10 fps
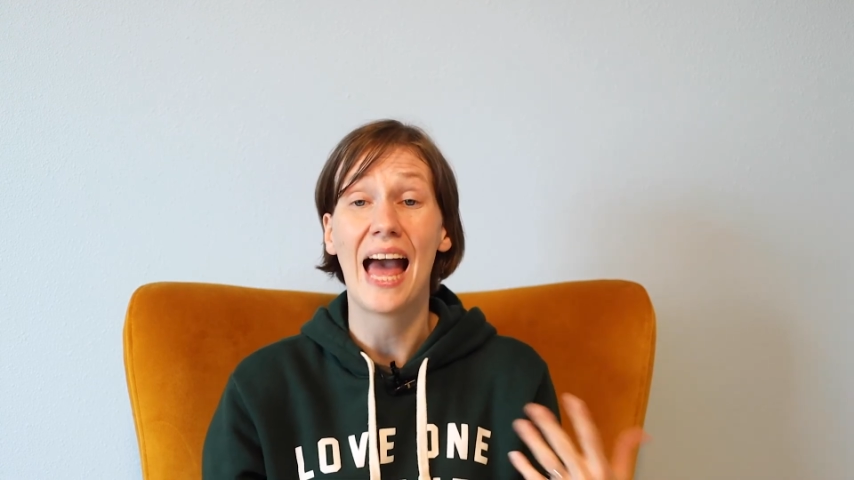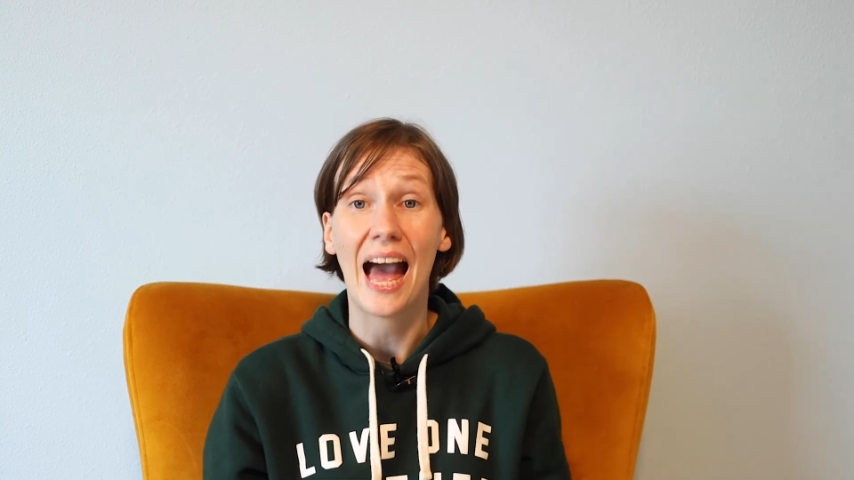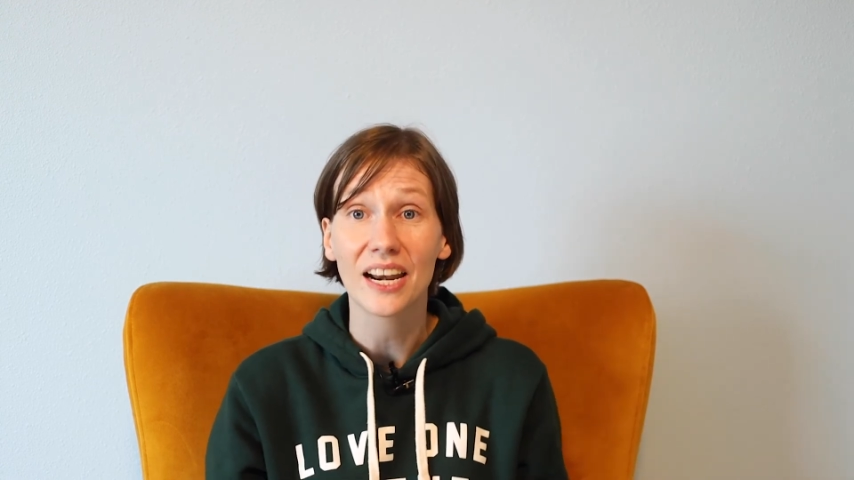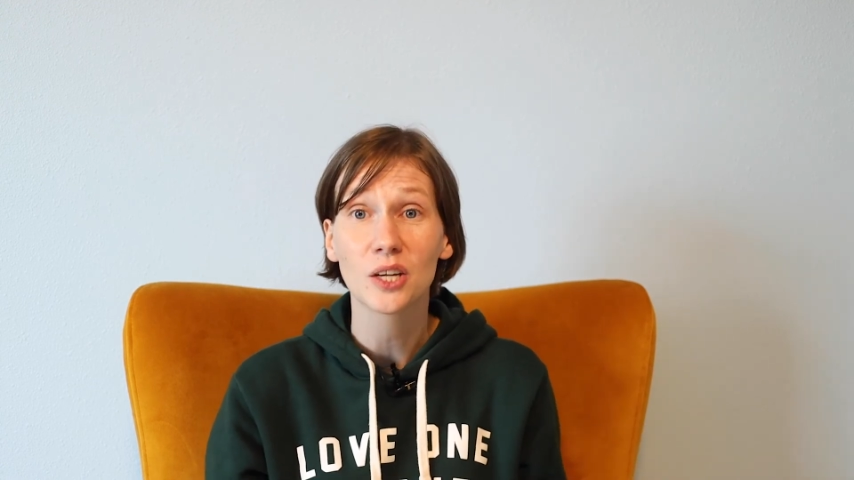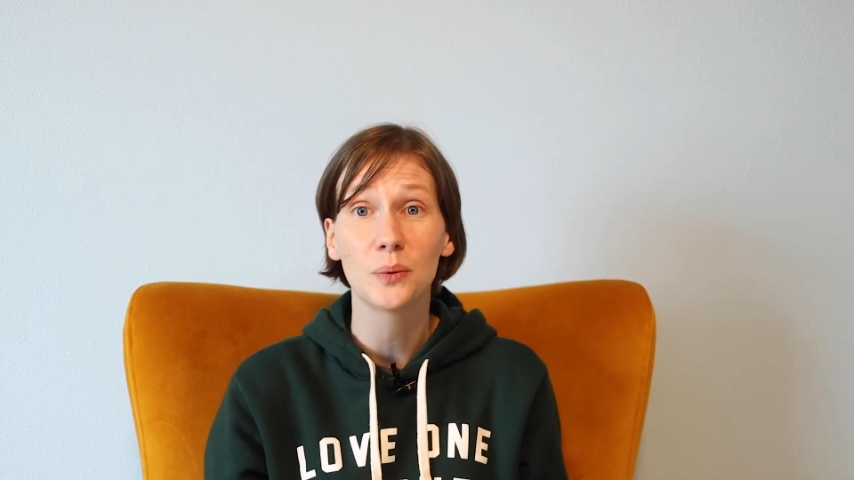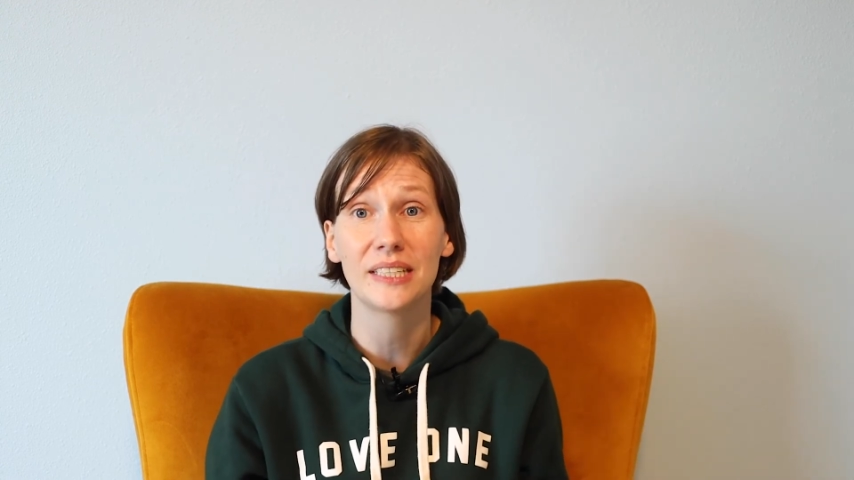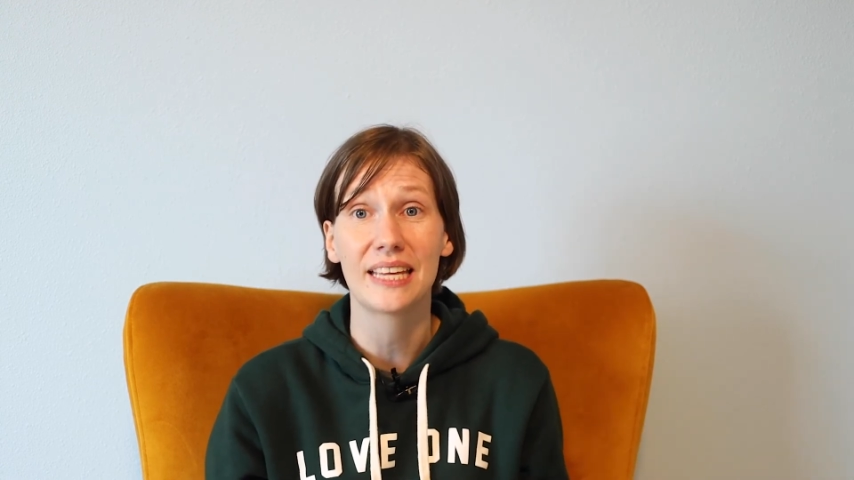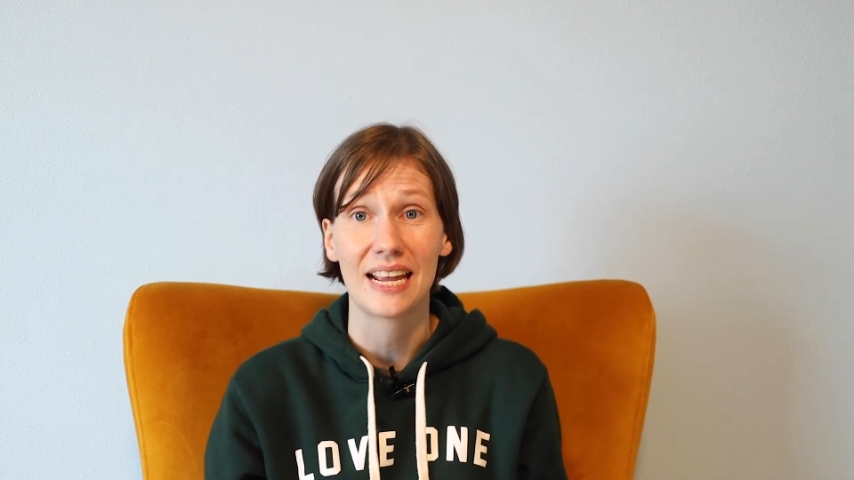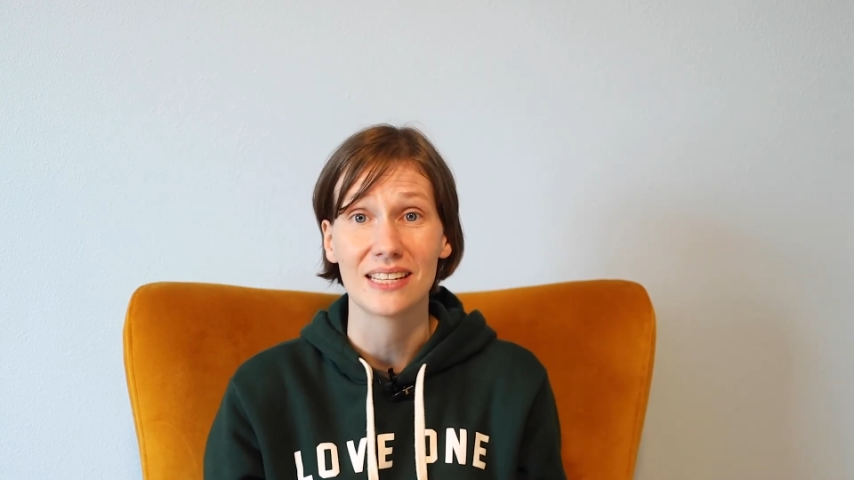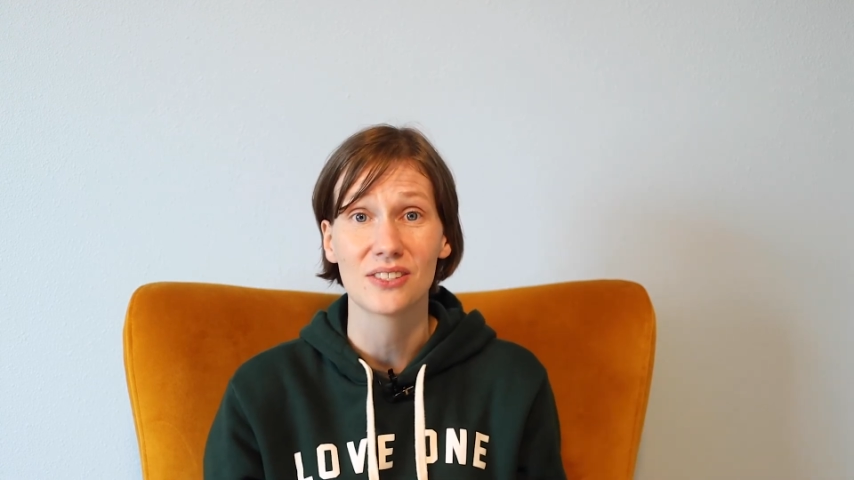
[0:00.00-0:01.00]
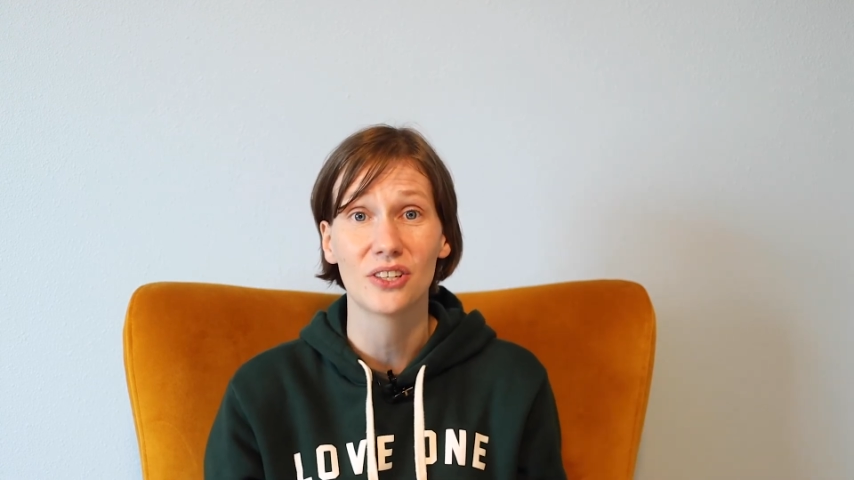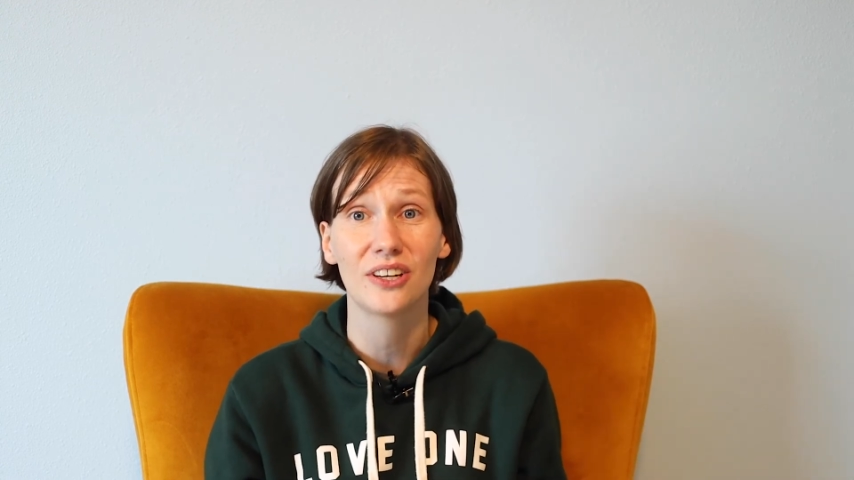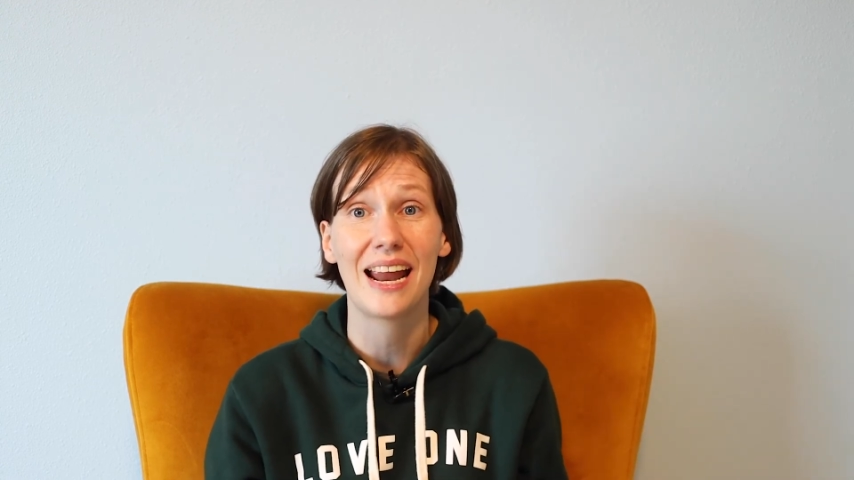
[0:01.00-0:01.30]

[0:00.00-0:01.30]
adequately answer